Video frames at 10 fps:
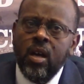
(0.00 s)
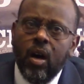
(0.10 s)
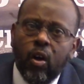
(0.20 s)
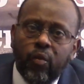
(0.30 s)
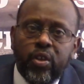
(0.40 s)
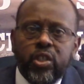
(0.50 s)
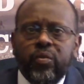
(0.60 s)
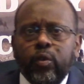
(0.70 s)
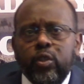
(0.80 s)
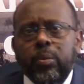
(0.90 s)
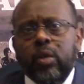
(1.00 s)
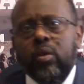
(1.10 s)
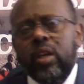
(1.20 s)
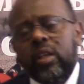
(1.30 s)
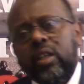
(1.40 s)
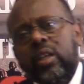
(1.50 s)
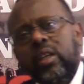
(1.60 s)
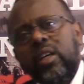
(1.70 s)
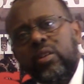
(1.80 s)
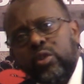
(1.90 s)
Our vision for democratic
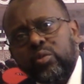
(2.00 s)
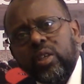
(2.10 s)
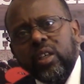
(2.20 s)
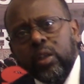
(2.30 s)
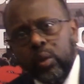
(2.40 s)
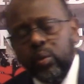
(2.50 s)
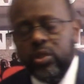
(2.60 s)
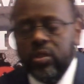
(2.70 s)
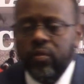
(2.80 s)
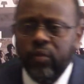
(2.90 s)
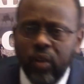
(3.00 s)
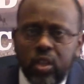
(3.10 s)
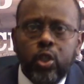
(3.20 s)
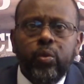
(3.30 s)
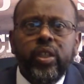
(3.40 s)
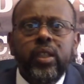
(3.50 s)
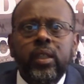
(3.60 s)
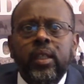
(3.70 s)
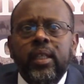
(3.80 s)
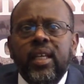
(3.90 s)
Eritrea includes
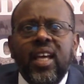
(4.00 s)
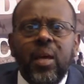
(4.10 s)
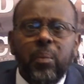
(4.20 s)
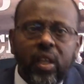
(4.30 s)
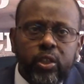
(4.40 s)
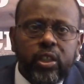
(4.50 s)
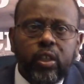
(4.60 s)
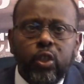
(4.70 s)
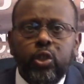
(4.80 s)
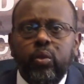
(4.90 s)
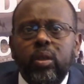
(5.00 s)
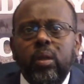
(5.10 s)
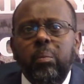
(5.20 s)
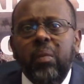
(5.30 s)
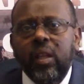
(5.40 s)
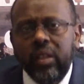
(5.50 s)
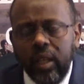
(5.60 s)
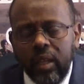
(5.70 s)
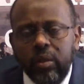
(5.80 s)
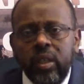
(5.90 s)
fostering a multicultural,
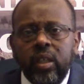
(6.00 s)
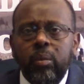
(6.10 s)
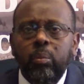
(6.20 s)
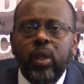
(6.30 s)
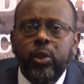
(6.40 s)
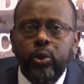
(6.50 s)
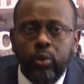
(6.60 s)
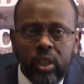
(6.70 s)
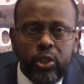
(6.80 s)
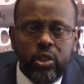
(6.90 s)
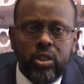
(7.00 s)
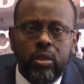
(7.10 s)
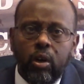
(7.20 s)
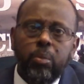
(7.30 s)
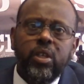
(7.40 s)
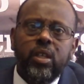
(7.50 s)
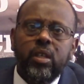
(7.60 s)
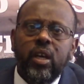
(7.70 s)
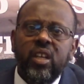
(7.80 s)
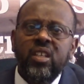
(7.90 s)
multi-ethnic, multi-religious harmony
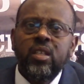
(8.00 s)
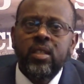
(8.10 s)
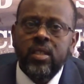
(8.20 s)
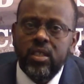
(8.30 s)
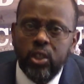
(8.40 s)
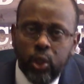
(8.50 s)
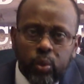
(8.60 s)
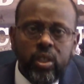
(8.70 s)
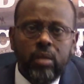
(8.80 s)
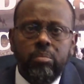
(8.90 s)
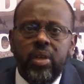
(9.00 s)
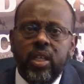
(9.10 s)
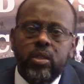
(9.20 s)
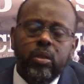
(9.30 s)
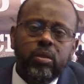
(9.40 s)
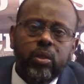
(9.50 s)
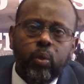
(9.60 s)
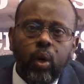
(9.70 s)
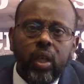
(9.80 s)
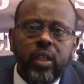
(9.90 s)
and union based on
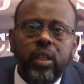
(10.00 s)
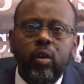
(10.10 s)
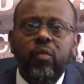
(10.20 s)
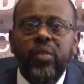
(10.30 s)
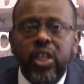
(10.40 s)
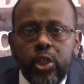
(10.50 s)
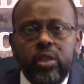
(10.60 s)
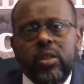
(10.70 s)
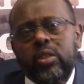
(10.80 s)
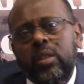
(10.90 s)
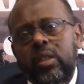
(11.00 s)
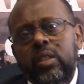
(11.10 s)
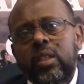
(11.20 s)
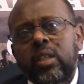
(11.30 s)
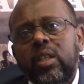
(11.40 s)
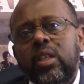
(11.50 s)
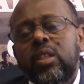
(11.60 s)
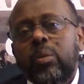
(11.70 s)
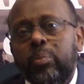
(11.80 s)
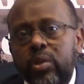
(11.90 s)
equality of each nationality,
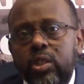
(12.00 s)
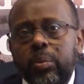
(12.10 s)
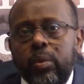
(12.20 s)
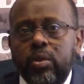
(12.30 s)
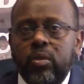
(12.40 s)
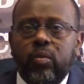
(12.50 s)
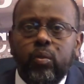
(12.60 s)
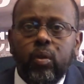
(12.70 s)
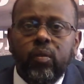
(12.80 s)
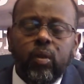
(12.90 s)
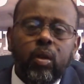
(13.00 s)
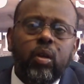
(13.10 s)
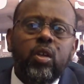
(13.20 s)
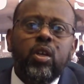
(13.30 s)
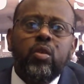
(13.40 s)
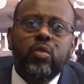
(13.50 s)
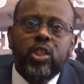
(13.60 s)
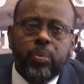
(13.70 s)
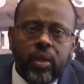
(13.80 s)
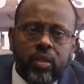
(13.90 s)
the principles of rule of law,
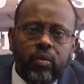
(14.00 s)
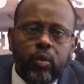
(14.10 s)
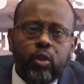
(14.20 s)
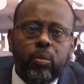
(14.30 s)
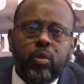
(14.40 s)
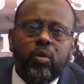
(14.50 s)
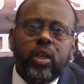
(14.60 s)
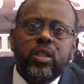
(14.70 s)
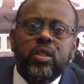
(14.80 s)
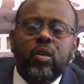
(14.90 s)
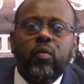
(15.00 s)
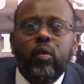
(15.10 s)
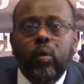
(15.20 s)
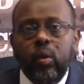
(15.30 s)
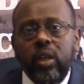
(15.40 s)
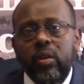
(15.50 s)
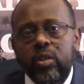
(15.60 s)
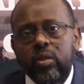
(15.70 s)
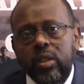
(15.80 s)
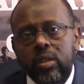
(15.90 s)
respect for human rights of all
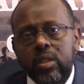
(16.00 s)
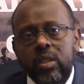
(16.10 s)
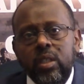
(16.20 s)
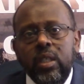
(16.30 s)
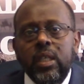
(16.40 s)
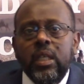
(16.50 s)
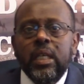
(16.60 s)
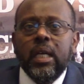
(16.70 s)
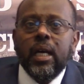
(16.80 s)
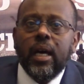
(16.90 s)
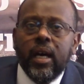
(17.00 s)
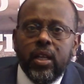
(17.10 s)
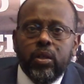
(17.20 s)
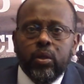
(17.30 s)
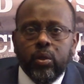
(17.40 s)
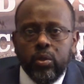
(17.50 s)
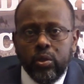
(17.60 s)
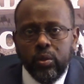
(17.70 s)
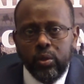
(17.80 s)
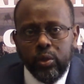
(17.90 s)
Eritreans under
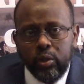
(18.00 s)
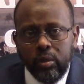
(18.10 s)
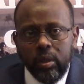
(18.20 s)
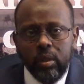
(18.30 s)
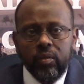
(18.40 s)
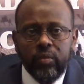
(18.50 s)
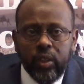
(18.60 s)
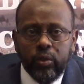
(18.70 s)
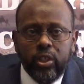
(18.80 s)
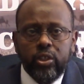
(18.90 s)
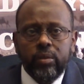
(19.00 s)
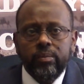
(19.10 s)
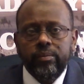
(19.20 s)
constitutional federation.